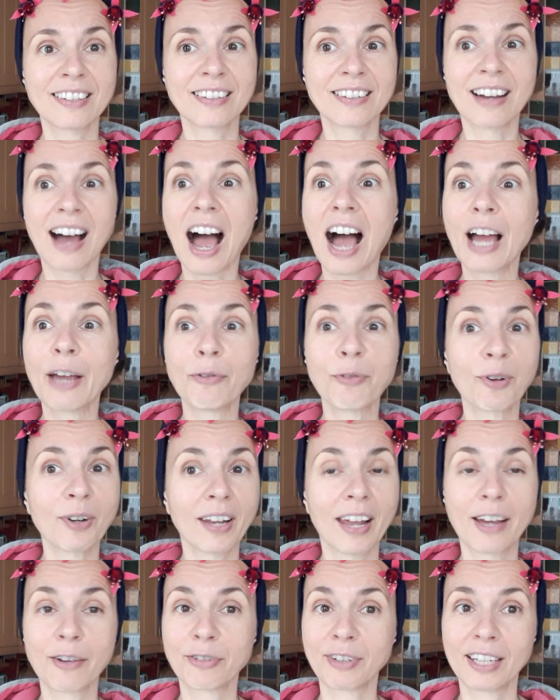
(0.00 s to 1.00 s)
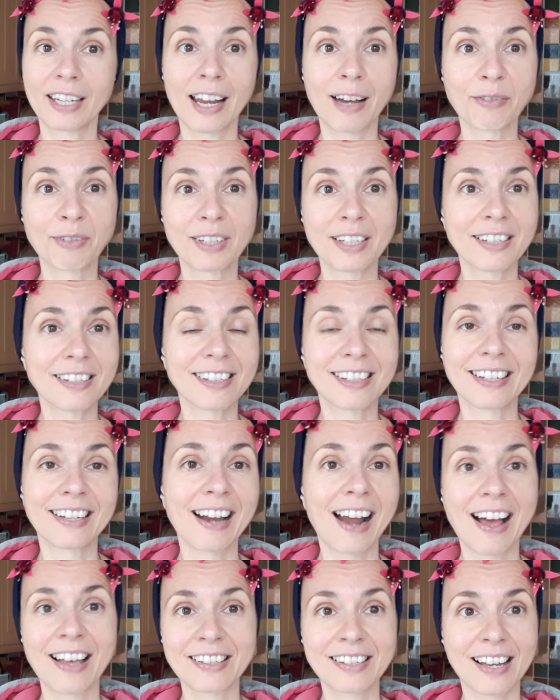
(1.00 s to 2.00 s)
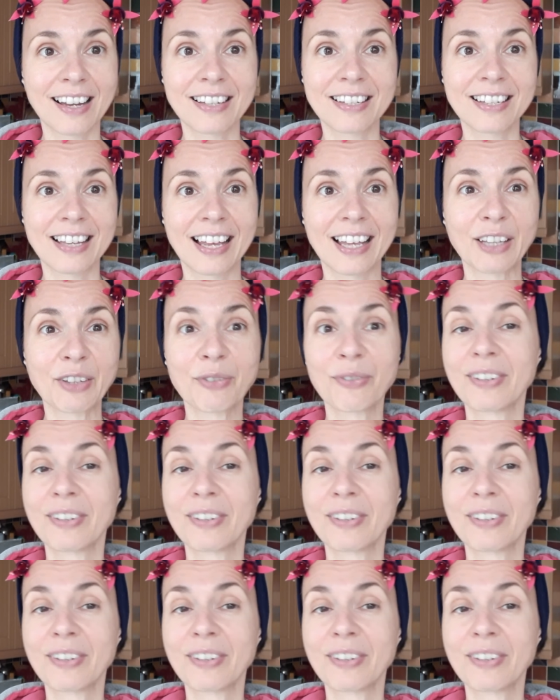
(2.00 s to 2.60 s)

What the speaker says: I won't have enough this year, as I said,